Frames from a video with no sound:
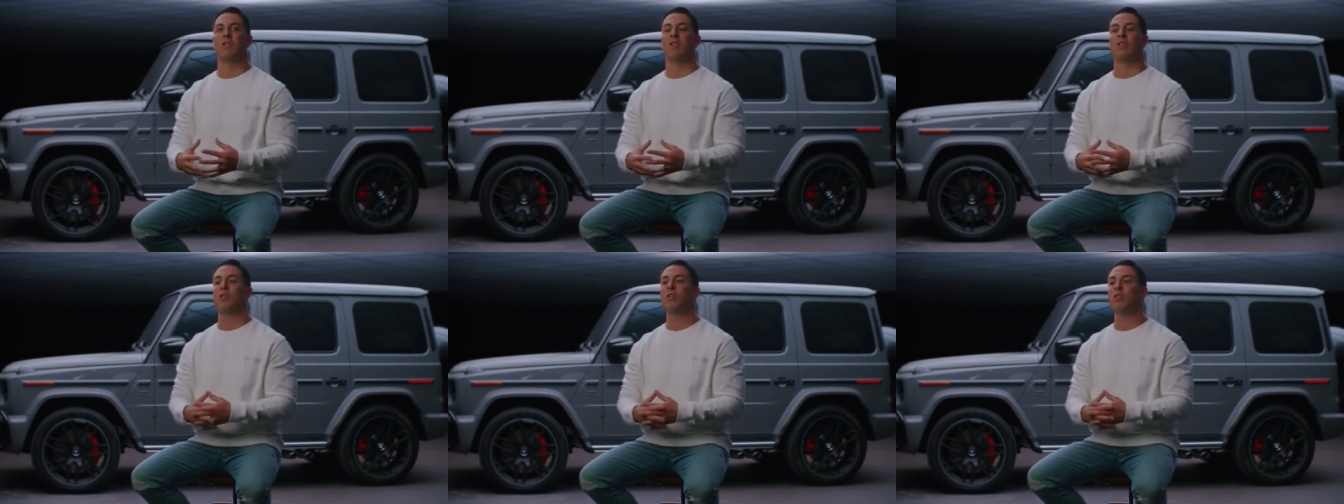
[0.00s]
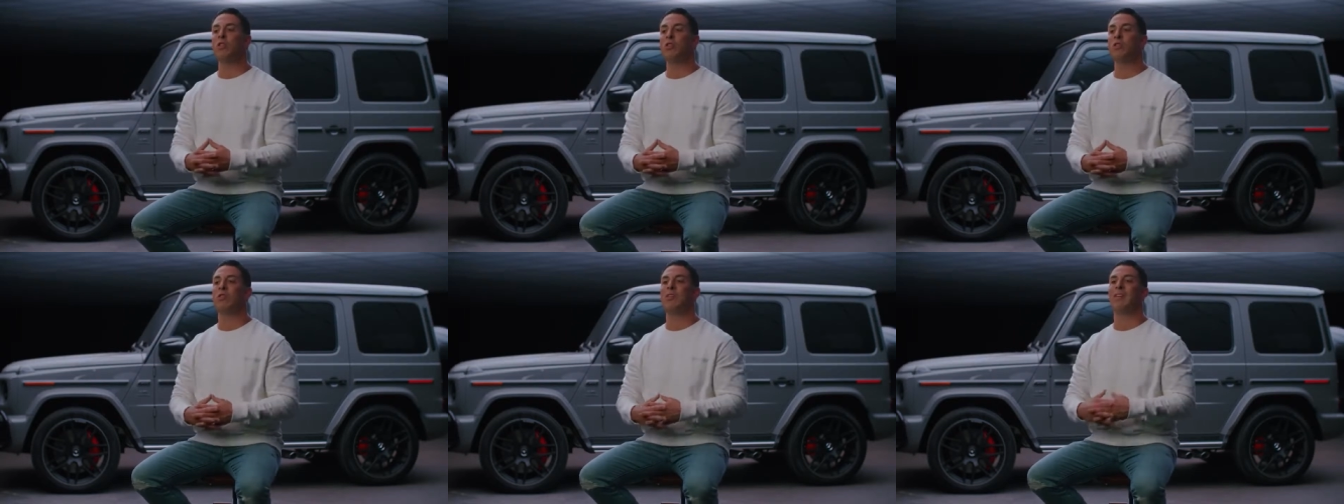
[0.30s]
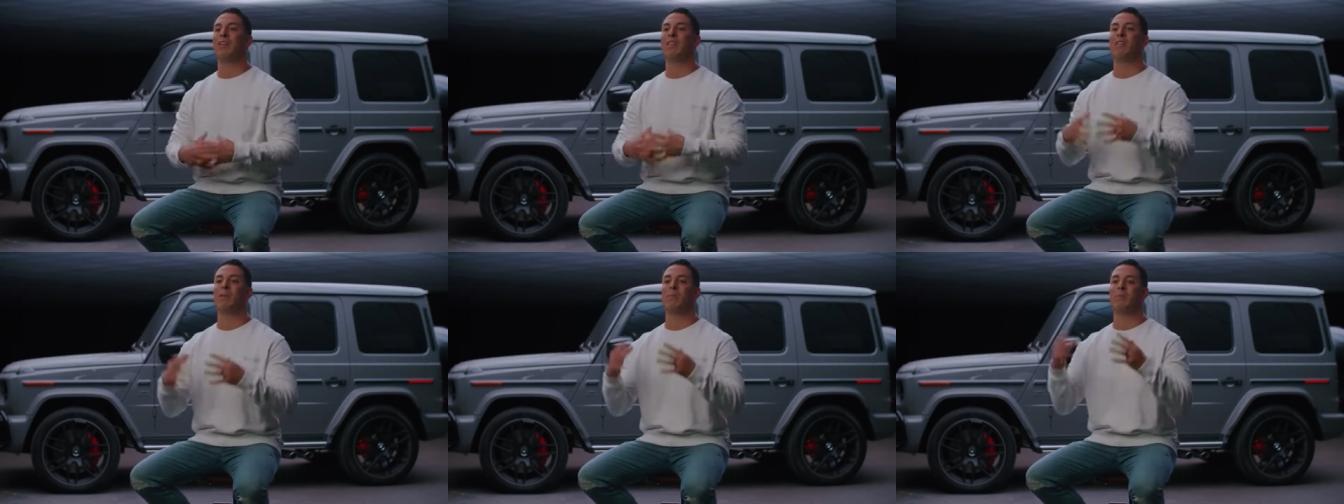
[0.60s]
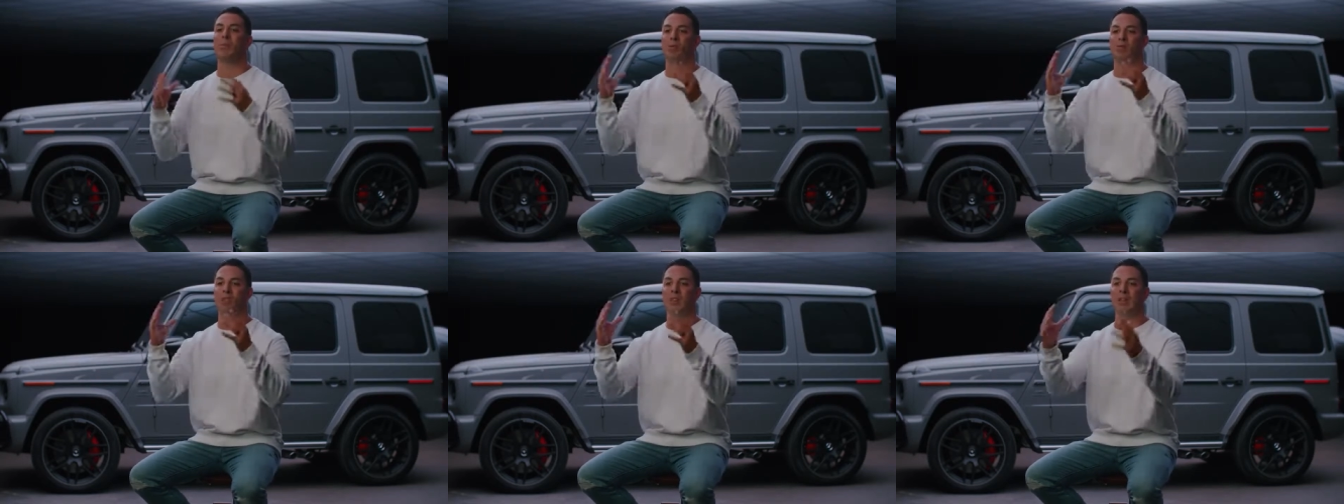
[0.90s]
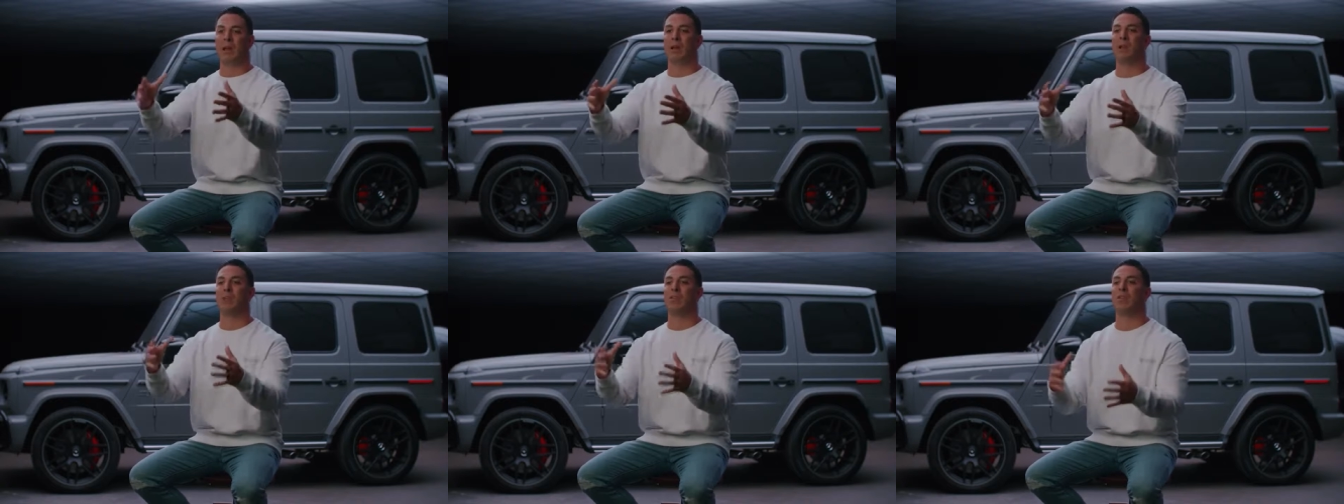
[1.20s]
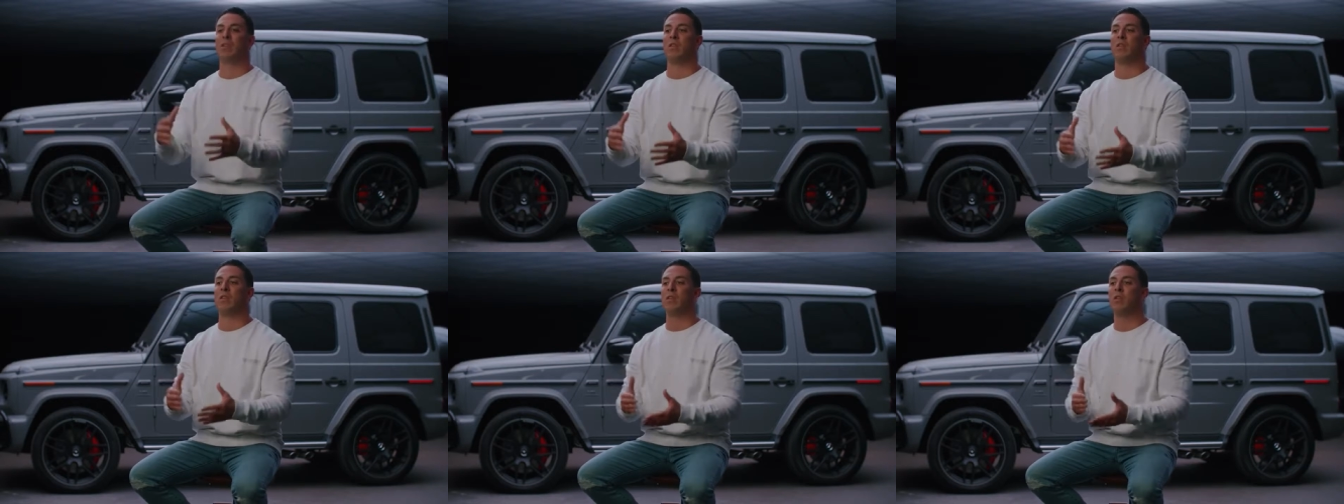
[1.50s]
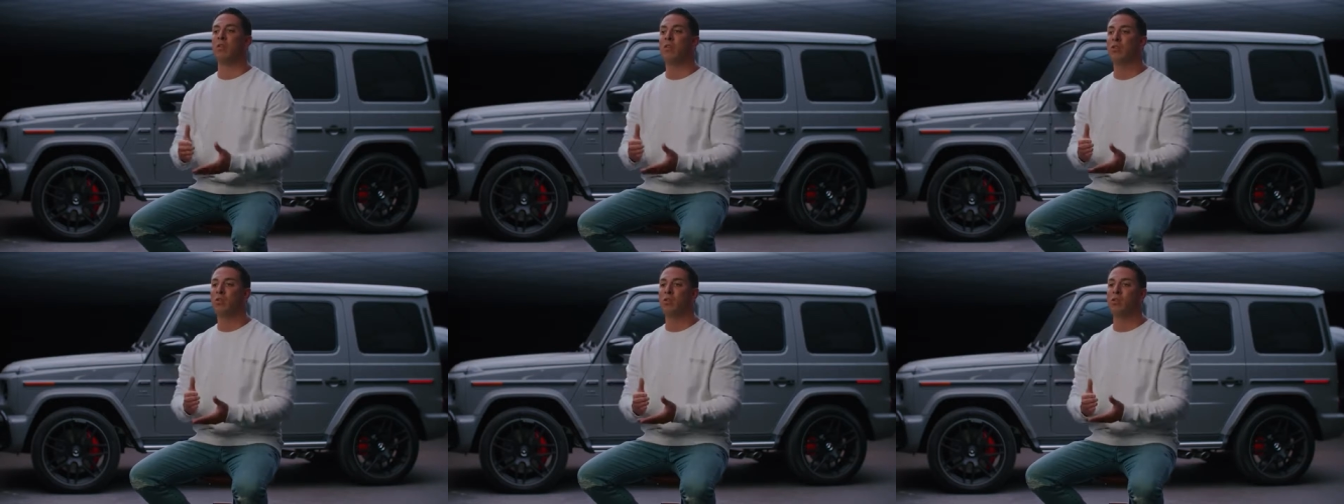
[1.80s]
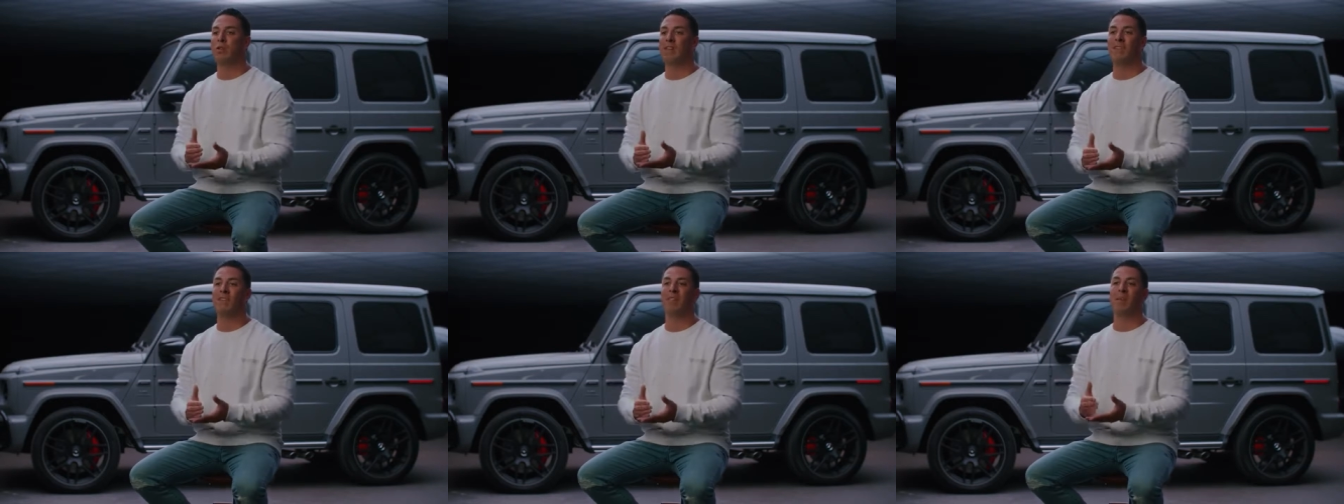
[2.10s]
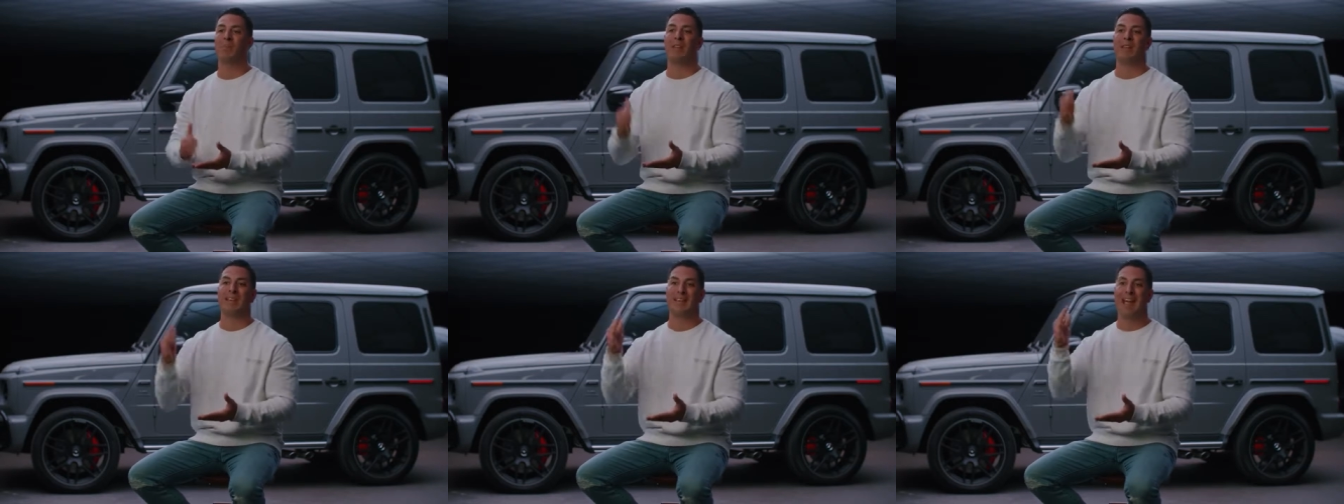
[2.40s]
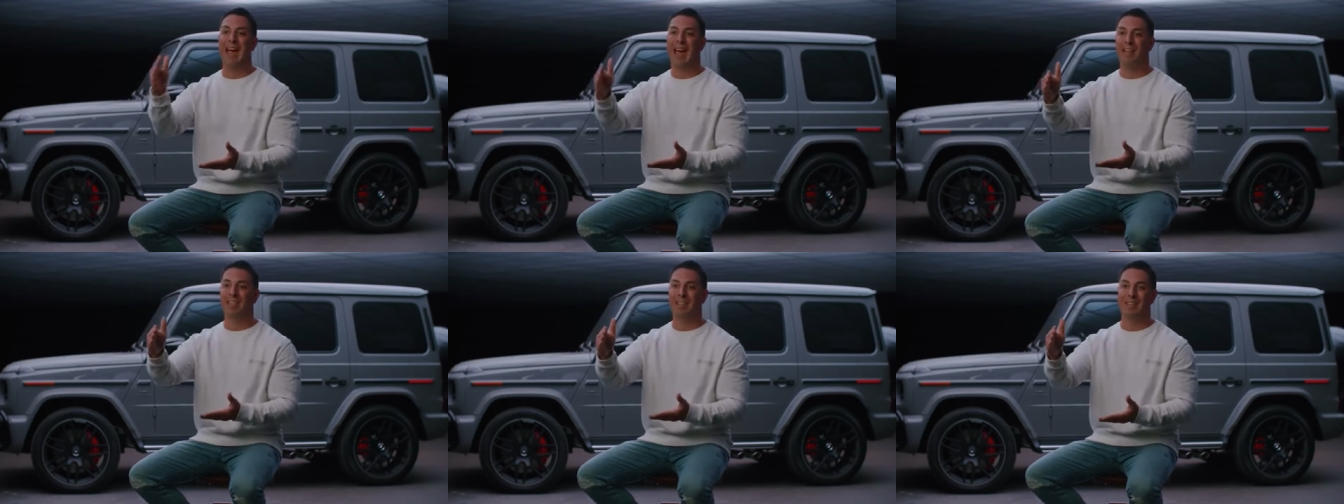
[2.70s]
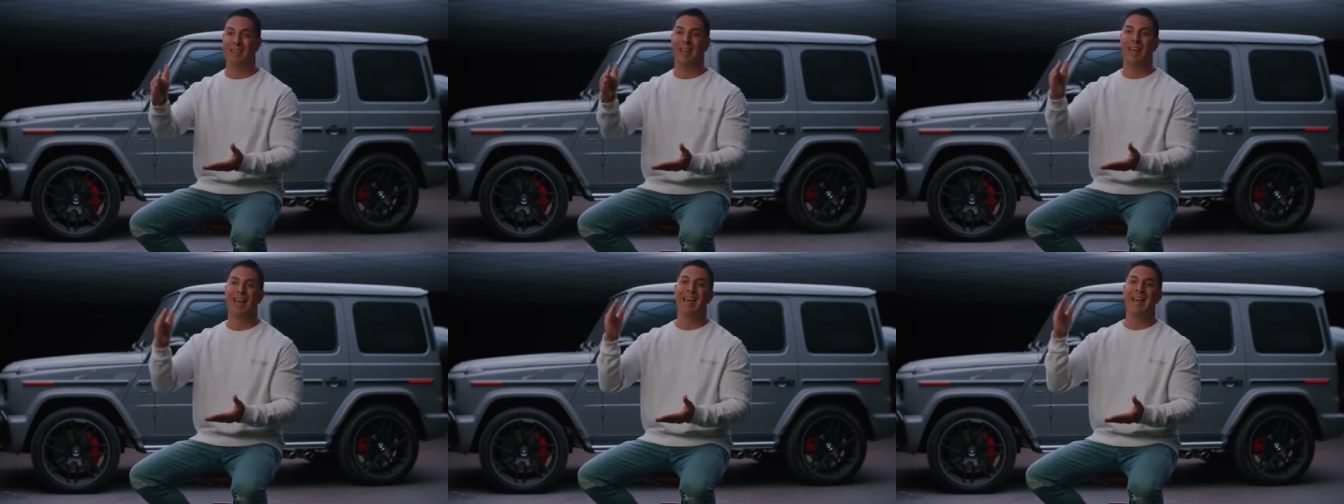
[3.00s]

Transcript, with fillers: as soon as you give them those challenges, as soon as you give them the task